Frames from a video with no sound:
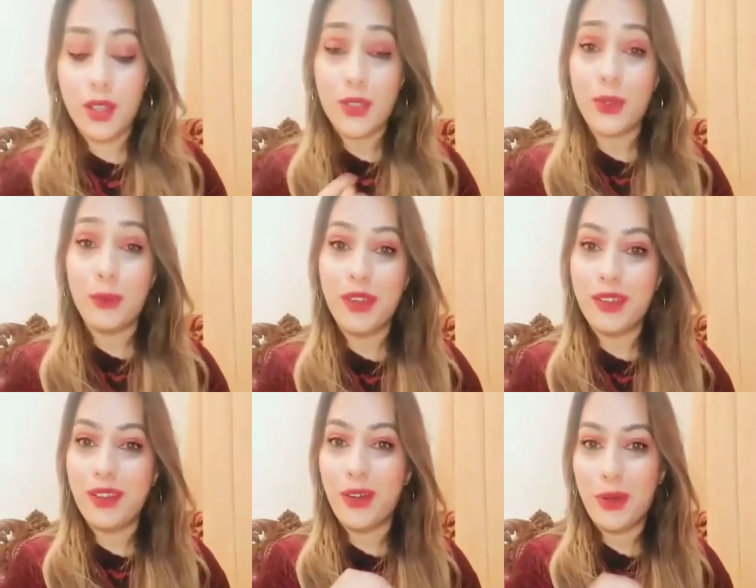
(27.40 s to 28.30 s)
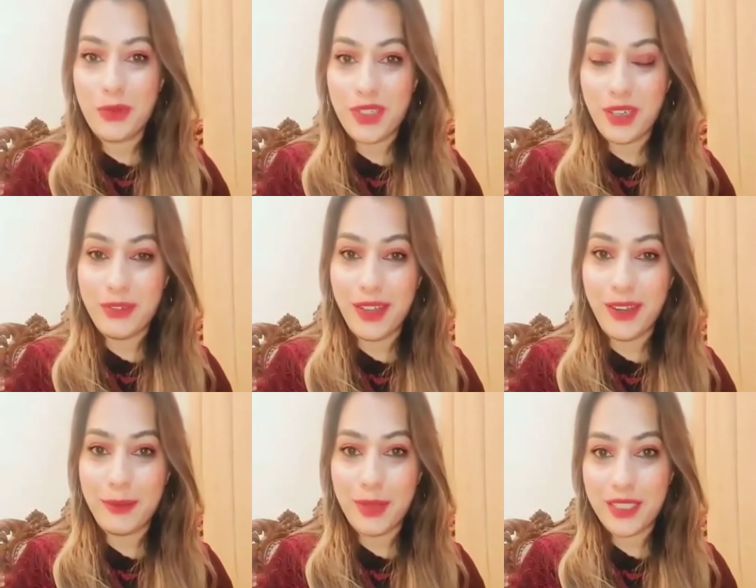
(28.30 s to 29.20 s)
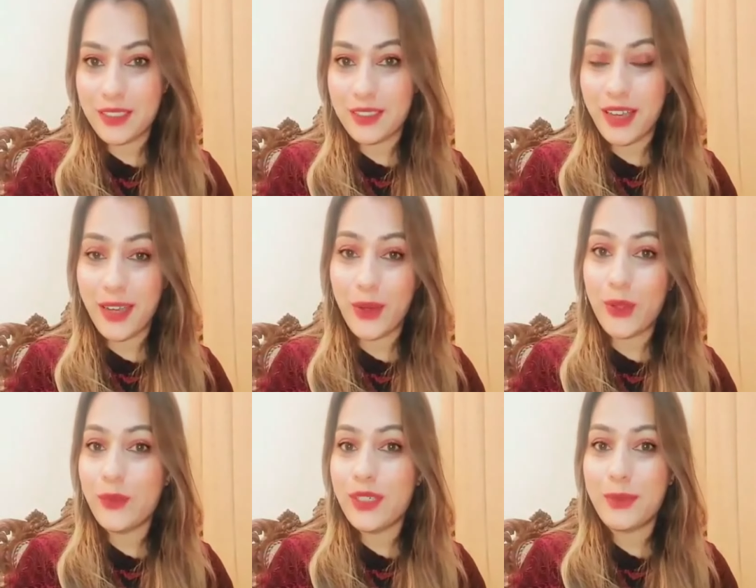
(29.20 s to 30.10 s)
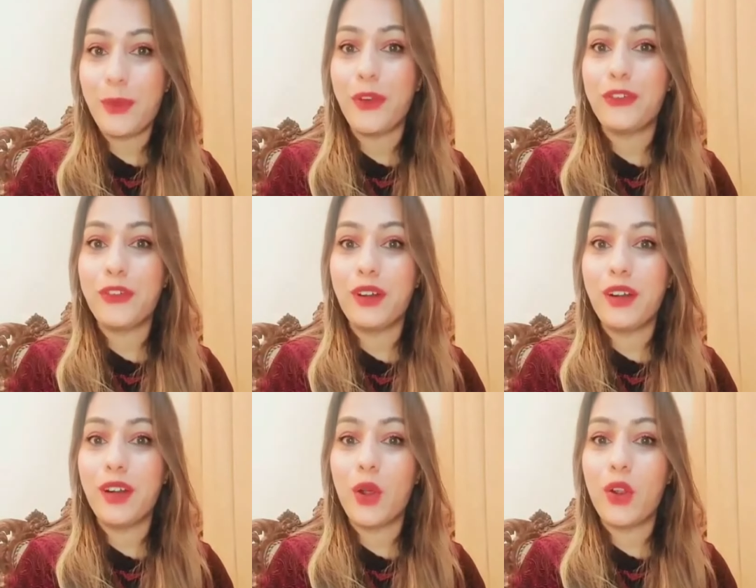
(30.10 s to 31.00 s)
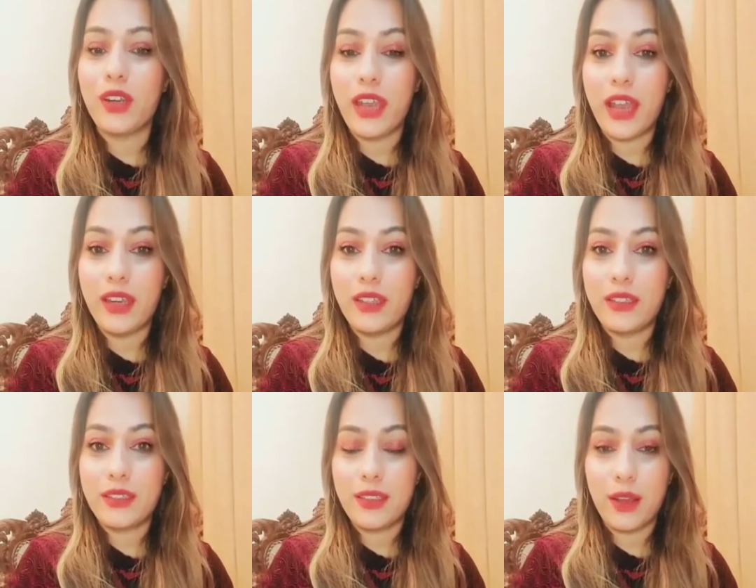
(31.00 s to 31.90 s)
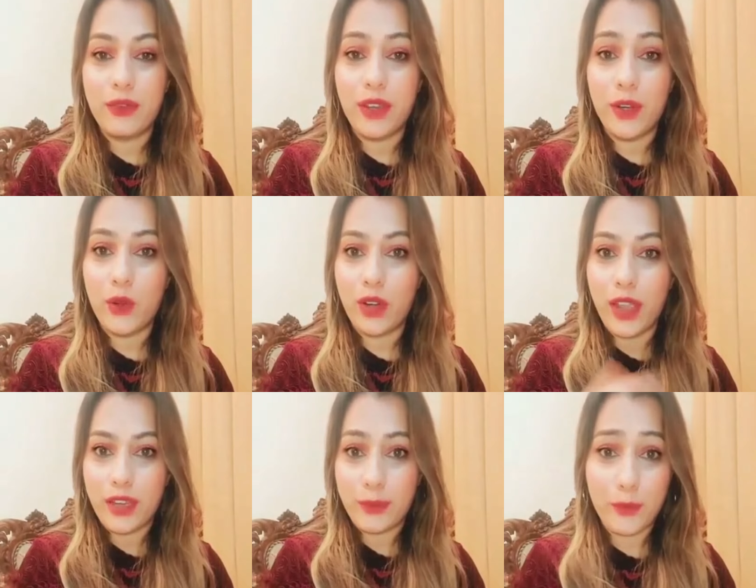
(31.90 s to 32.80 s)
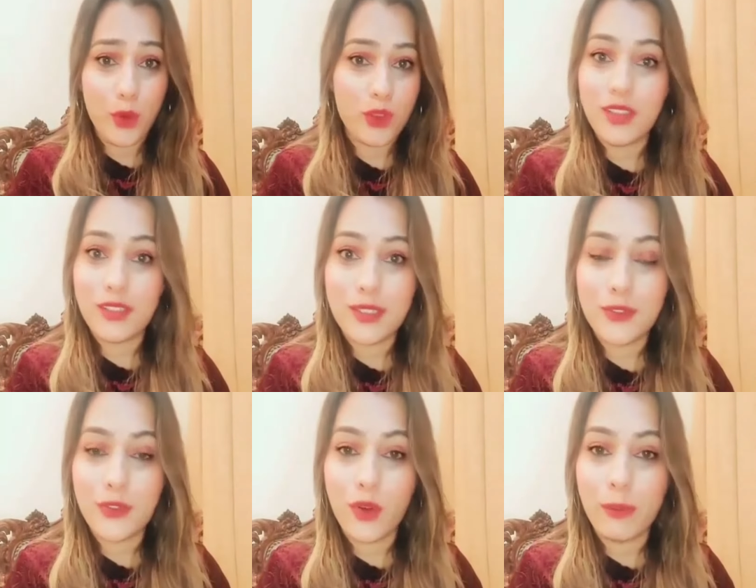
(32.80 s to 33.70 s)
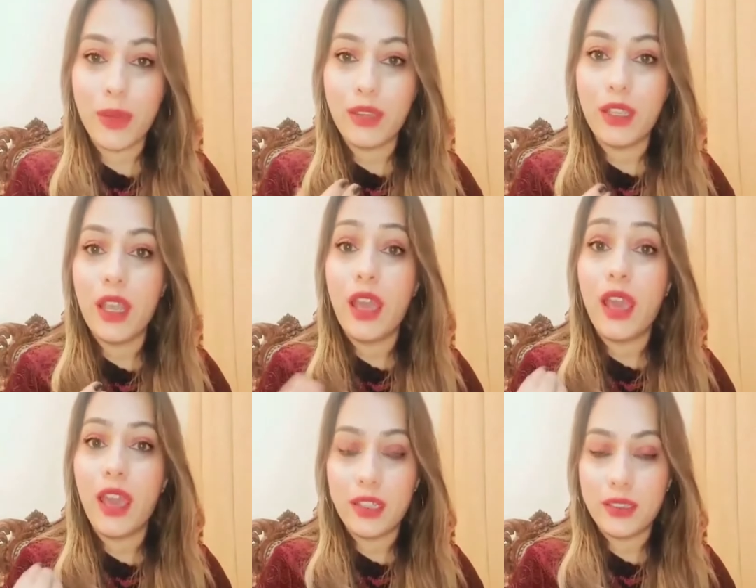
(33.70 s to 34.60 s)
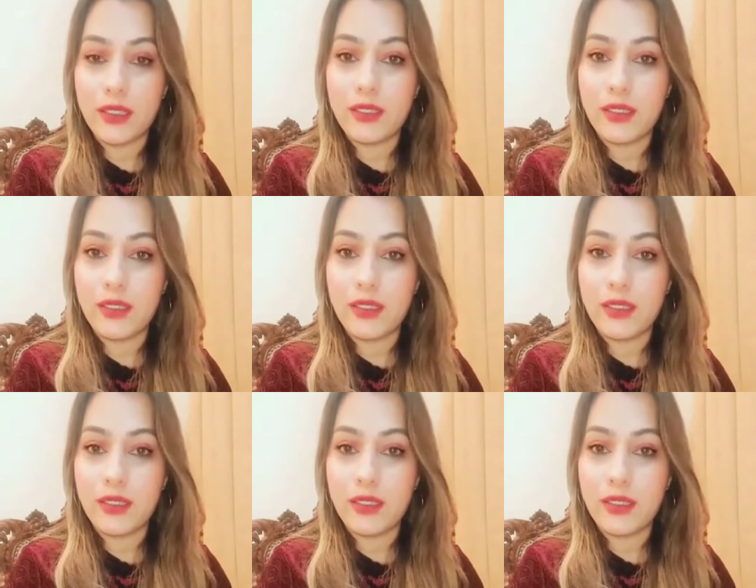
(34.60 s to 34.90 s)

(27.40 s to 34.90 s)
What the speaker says: So being a home chef and a mother, I always prefer organic stuff and organic products for my healthier